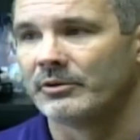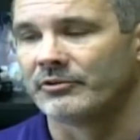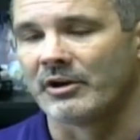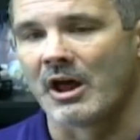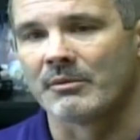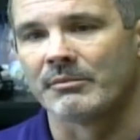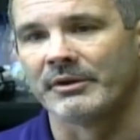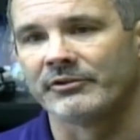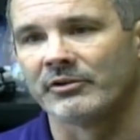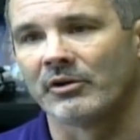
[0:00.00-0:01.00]
was an honorable
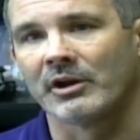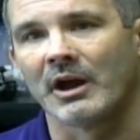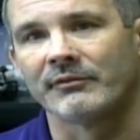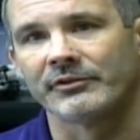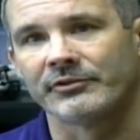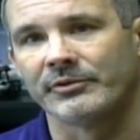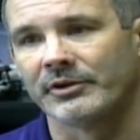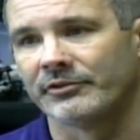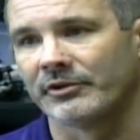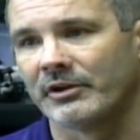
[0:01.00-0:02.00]
mention all conference two
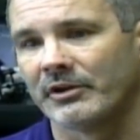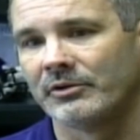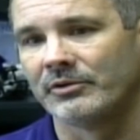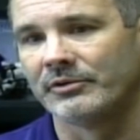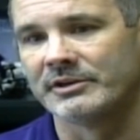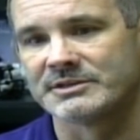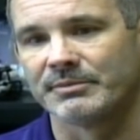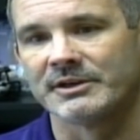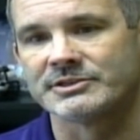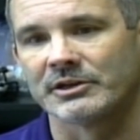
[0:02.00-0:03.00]
years ago, who
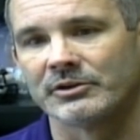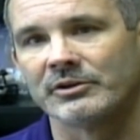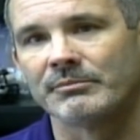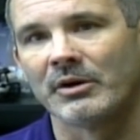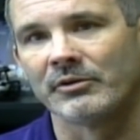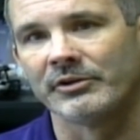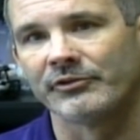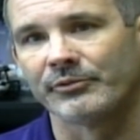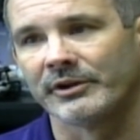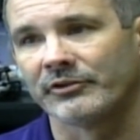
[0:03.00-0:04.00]
displaced a Luna bone in
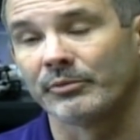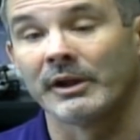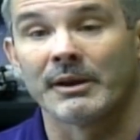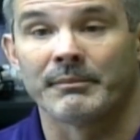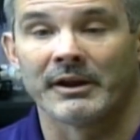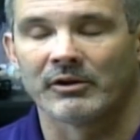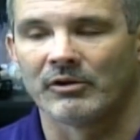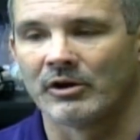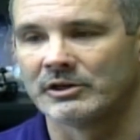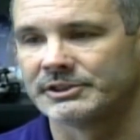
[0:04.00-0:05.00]
his wrist. We got a
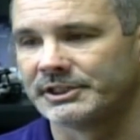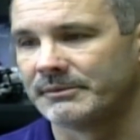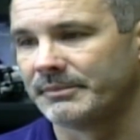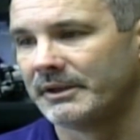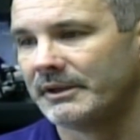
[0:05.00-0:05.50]
medical hardship.